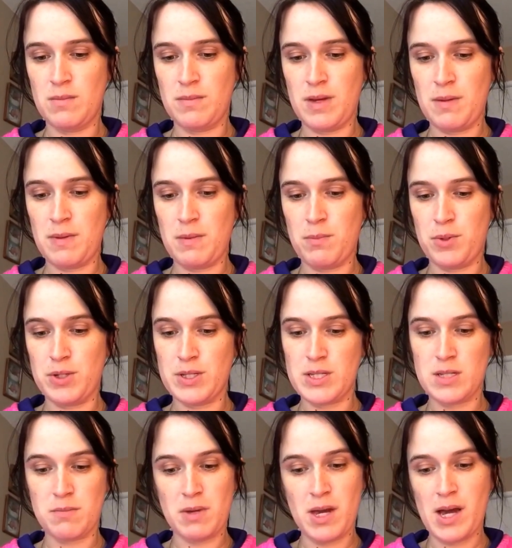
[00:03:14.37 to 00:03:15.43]
Maybe put
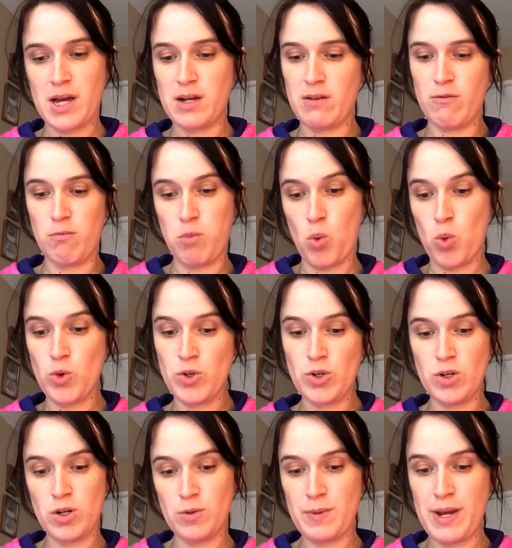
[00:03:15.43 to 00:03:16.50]
some kind of
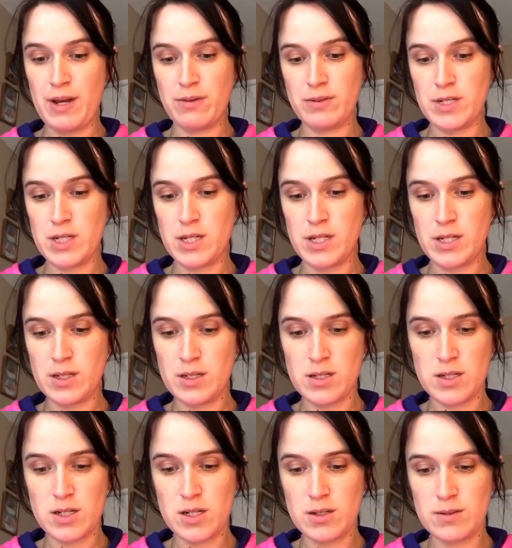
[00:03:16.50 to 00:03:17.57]
border around
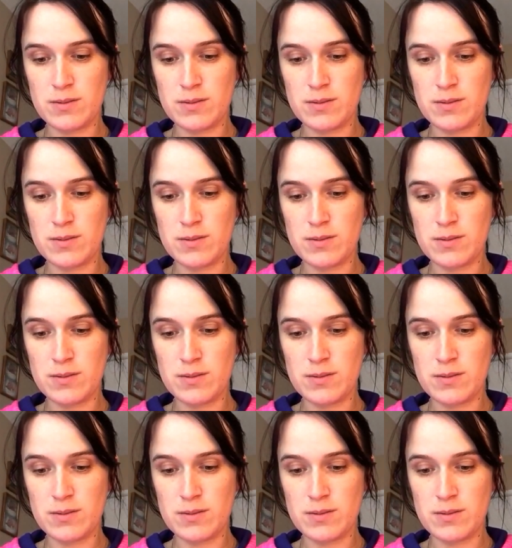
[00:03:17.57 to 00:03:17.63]
it.